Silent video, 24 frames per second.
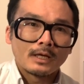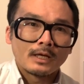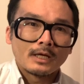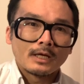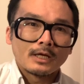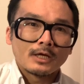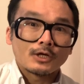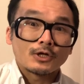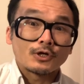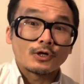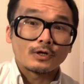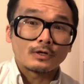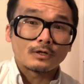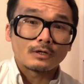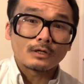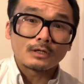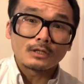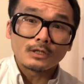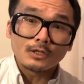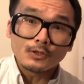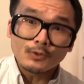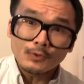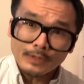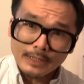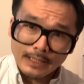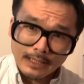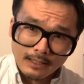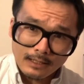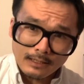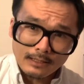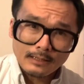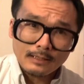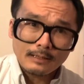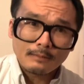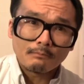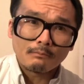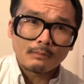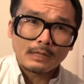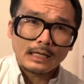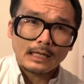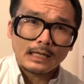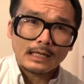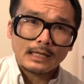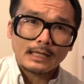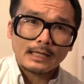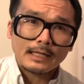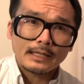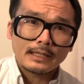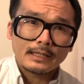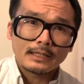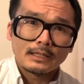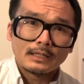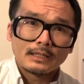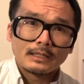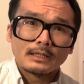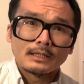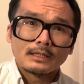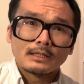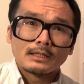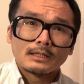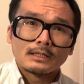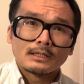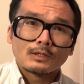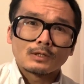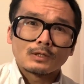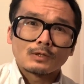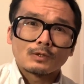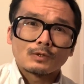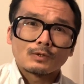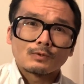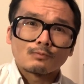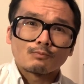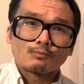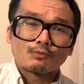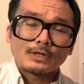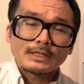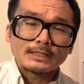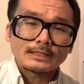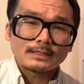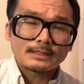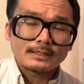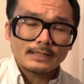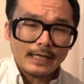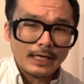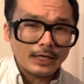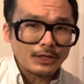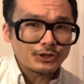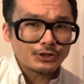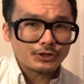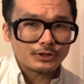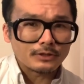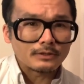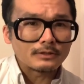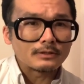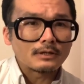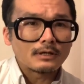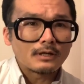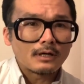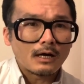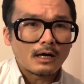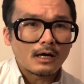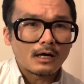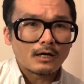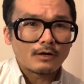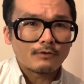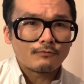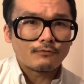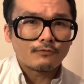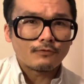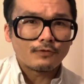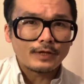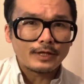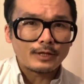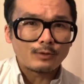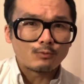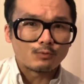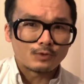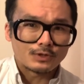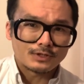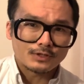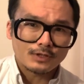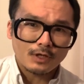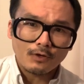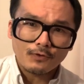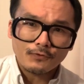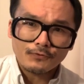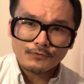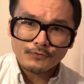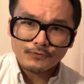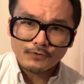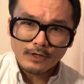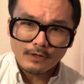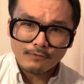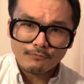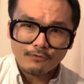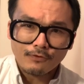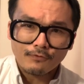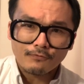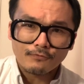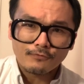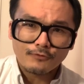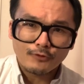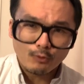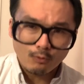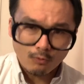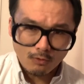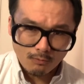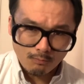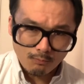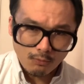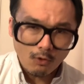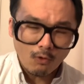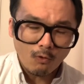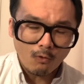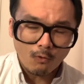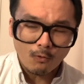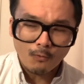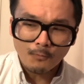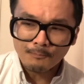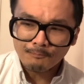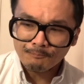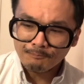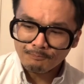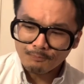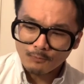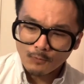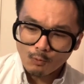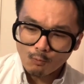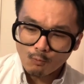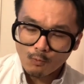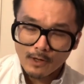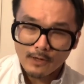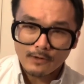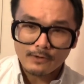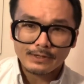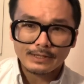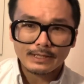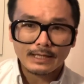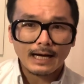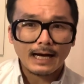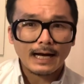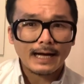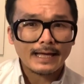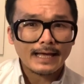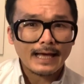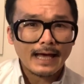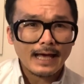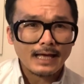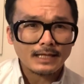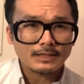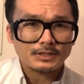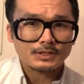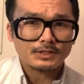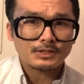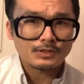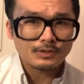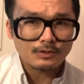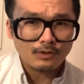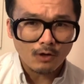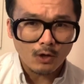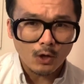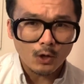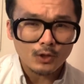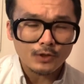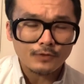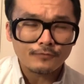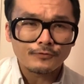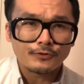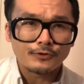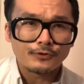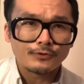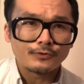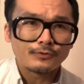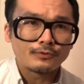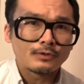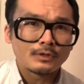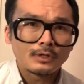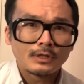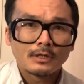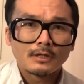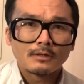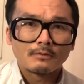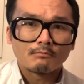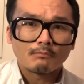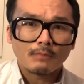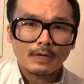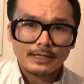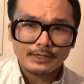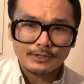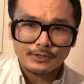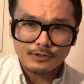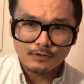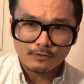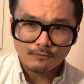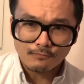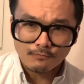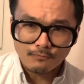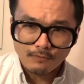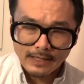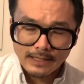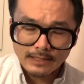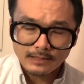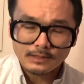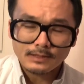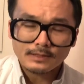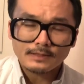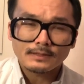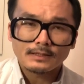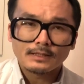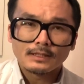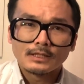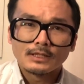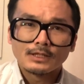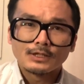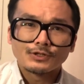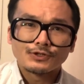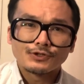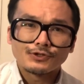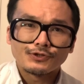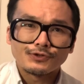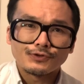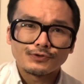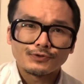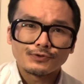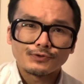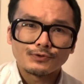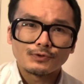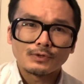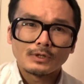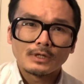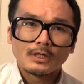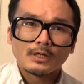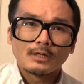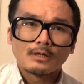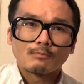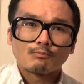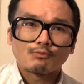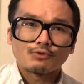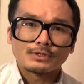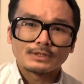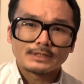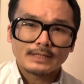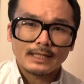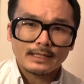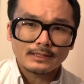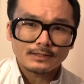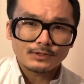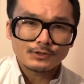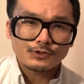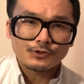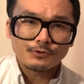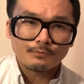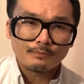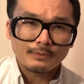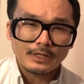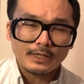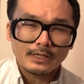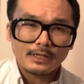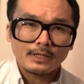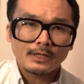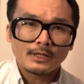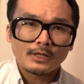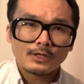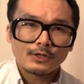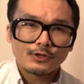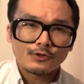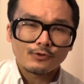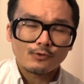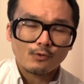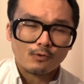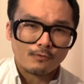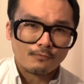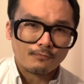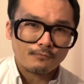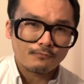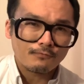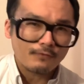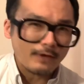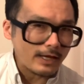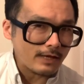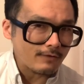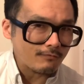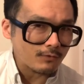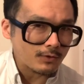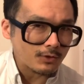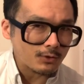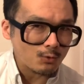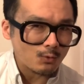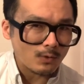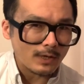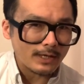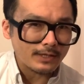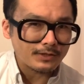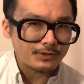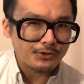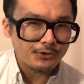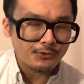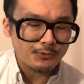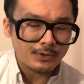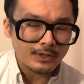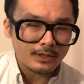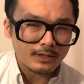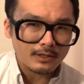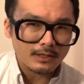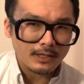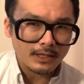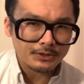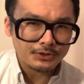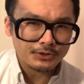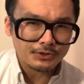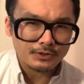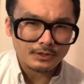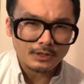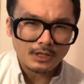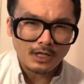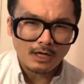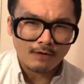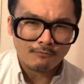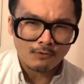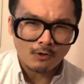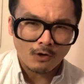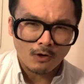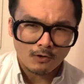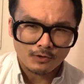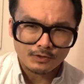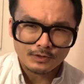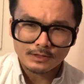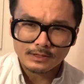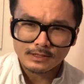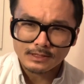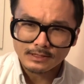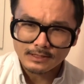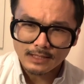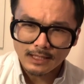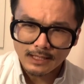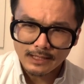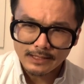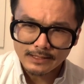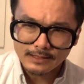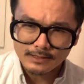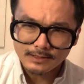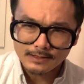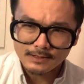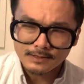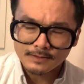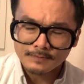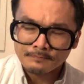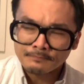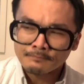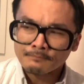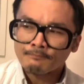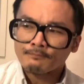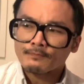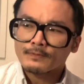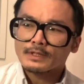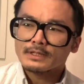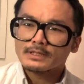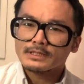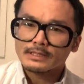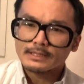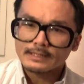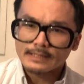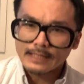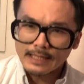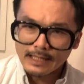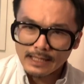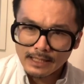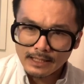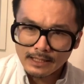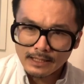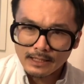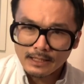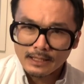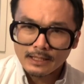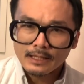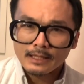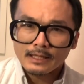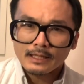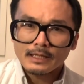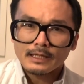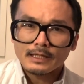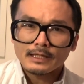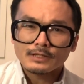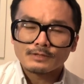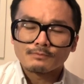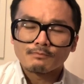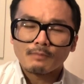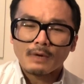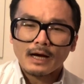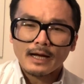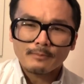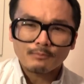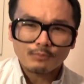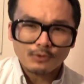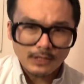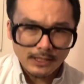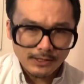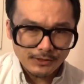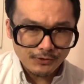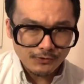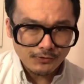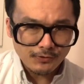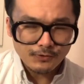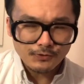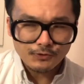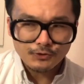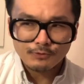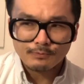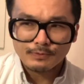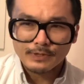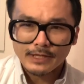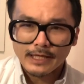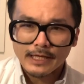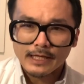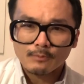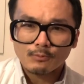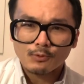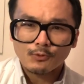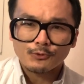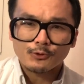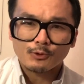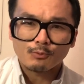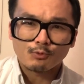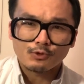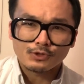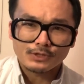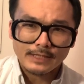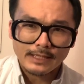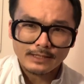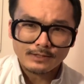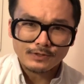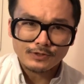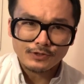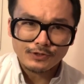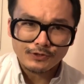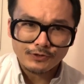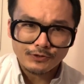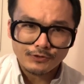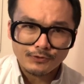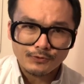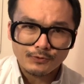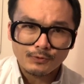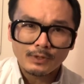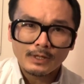Concluding my presentation of the results of the viewer poll, wherein I asked all of you, my dear friends, to present to me your favorite Criterion Collection cover art designs. Today, it is my pleasure to be able to present to you